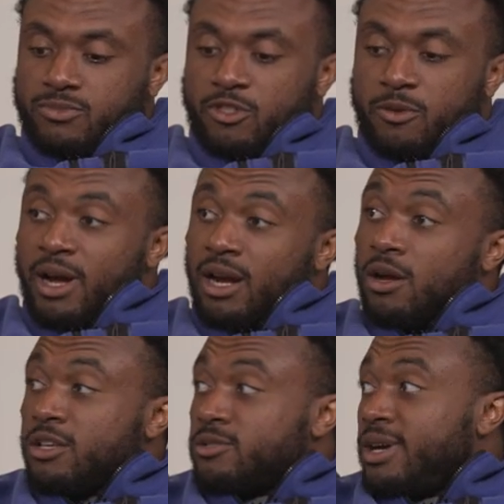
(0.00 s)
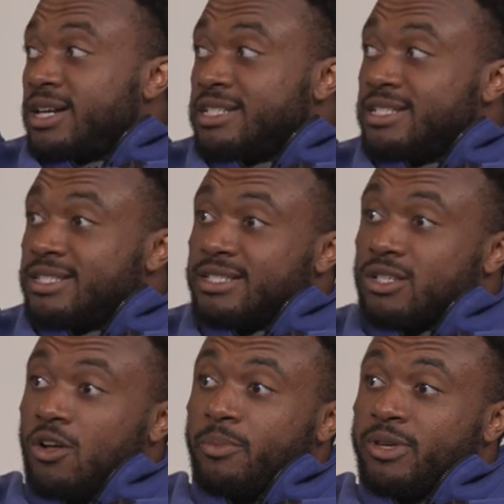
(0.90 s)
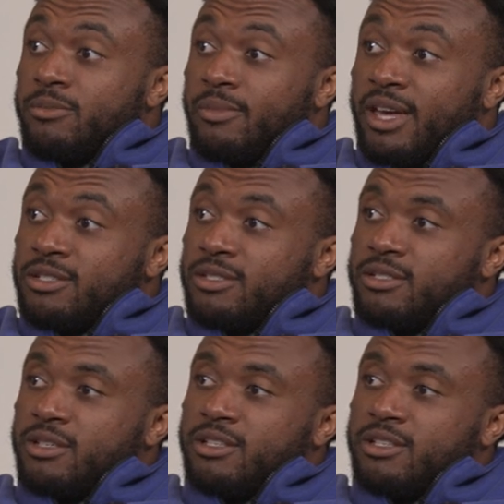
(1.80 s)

my cause of my cleats is called Be the Match.